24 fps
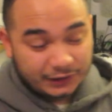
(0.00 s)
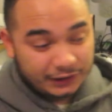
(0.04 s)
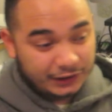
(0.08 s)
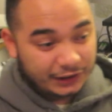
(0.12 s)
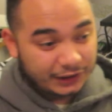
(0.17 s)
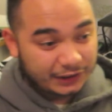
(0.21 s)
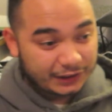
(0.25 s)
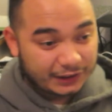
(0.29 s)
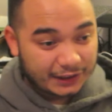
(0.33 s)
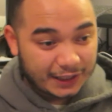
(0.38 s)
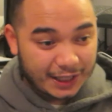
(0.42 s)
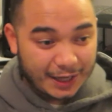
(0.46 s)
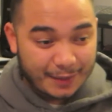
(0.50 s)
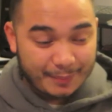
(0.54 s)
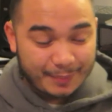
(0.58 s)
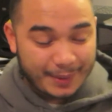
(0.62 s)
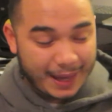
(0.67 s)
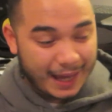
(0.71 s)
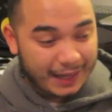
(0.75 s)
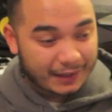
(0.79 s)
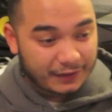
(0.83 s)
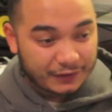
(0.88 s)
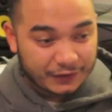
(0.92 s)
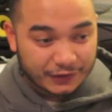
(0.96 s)
Just
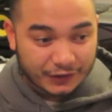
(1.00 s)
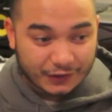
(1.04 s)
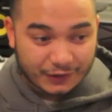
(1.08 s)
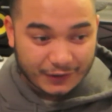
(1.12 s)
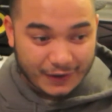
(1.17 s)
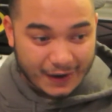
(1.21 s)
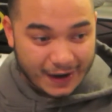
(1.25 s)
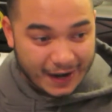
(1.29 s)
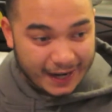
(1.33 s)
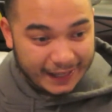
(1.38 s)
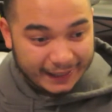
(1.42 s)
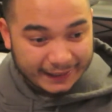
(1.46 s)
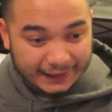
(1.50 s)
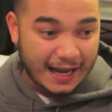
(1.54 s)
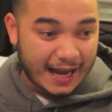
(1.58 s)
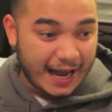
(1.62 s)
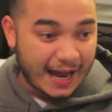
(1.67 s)
back on the grind.